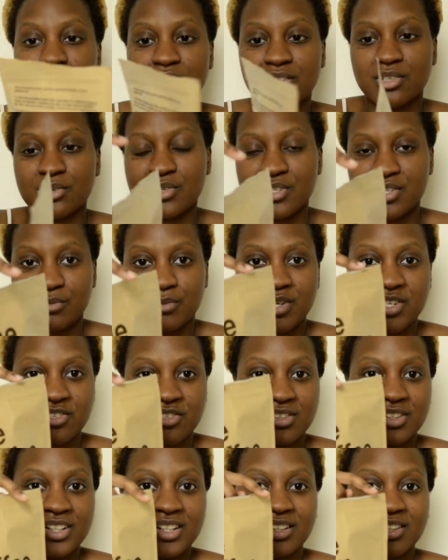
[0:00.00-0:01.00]
There was
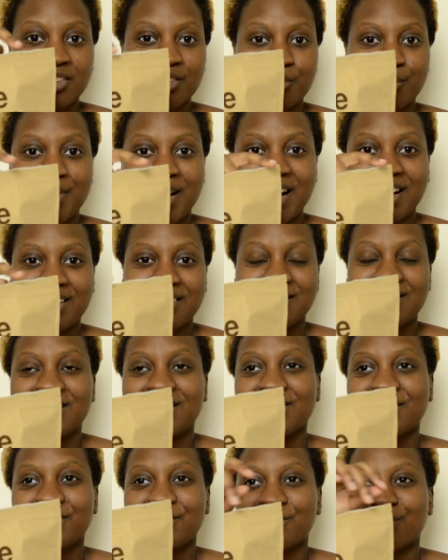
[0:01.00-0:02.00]
originally a little packet, a
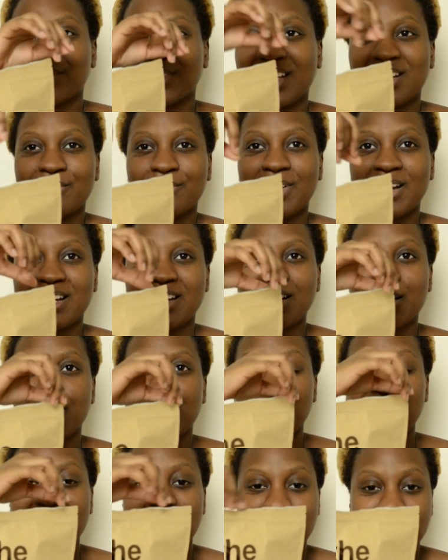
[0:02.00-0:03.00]
little thing right here,
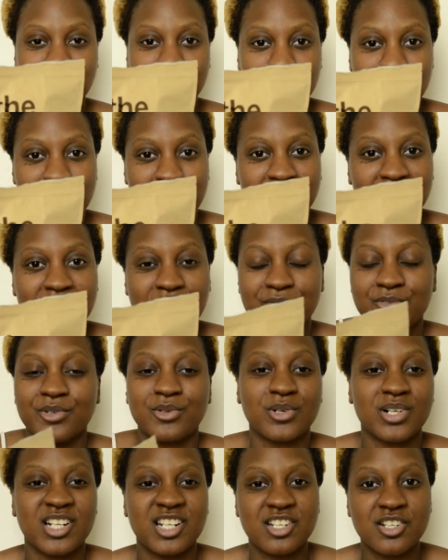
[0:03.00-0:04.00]
but you have to rip it off in
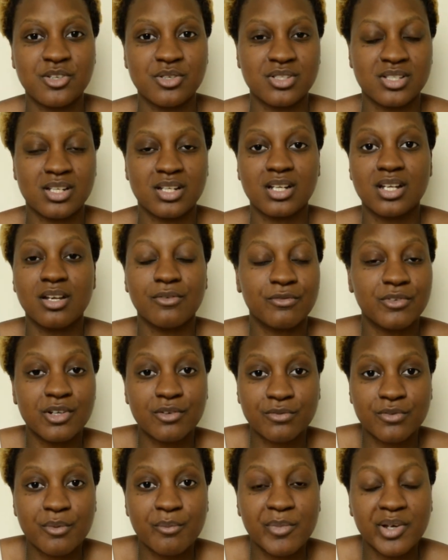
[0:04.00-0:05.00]
order to use it. If
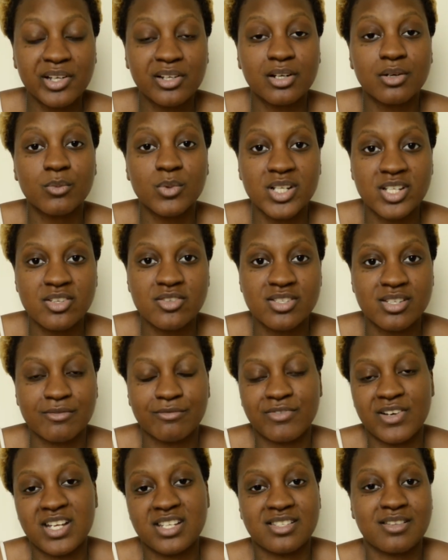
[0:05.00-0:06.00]
you're familiar with using
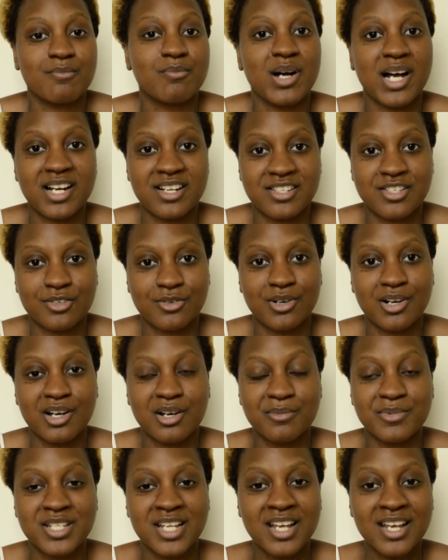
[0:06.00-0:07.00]
face and body
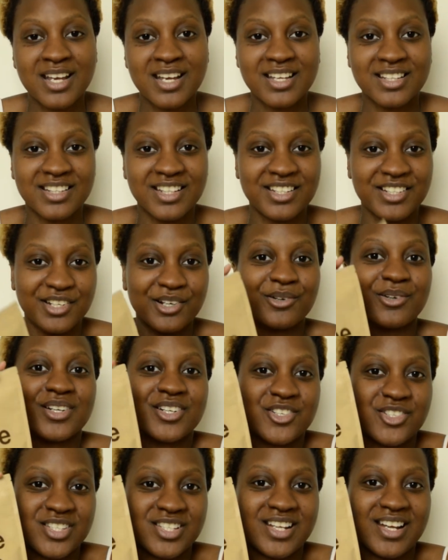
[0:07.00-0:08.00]
scrubs, then you'll
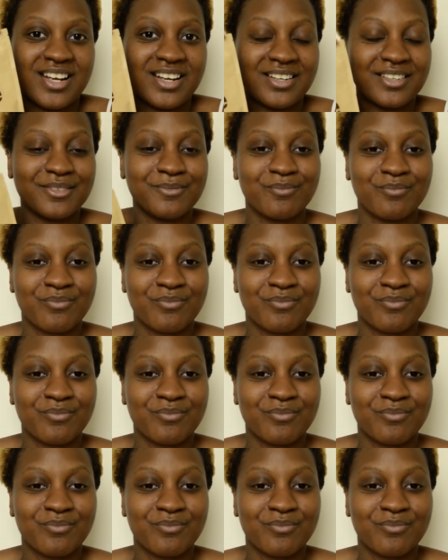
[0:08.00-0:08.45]
understand.